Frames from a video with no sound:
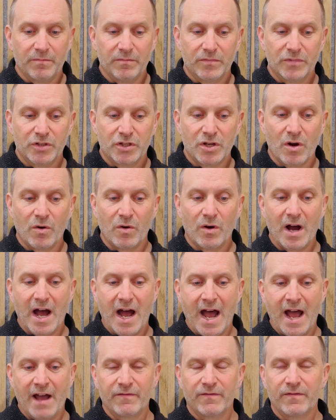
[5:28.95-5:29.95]
so
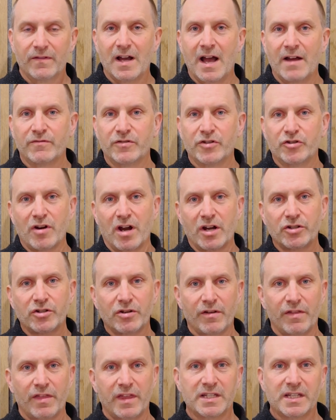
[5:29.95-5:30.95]
I've
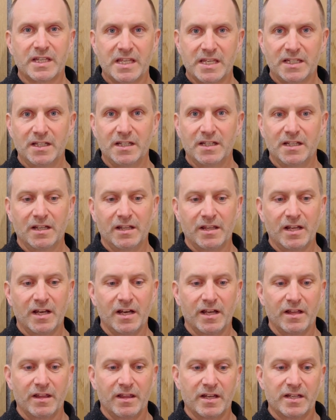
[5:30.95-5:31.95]
structured
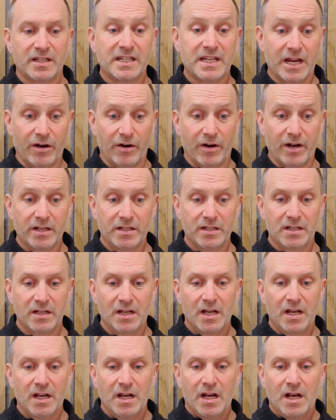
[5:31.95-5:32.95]
the series
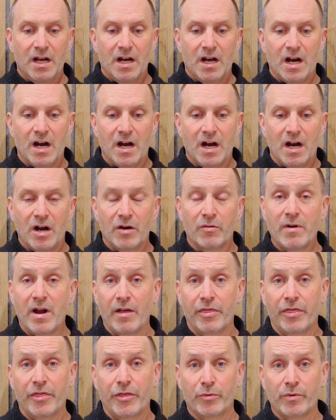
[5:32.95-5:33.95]

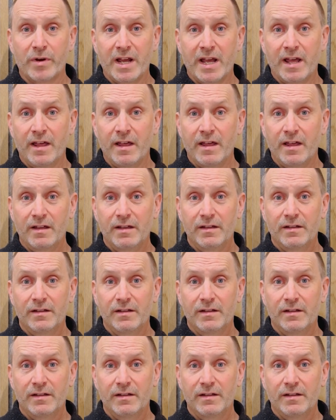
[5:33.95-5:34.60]
around three